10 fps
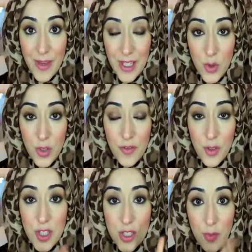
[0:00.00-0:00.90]
Make sure you
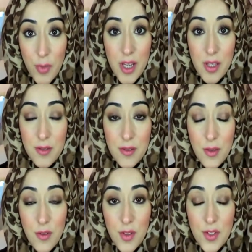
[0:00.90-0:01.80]
floss. So buy a
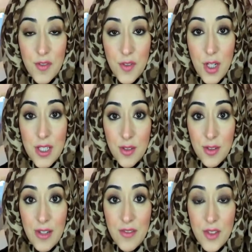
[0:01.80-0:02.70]
tooth floss if you guys
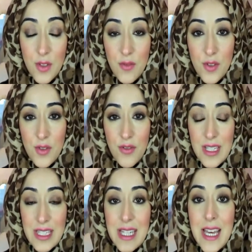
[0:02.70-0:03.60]
don't have a tooth floss
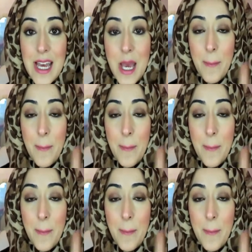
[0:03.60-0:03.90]
already.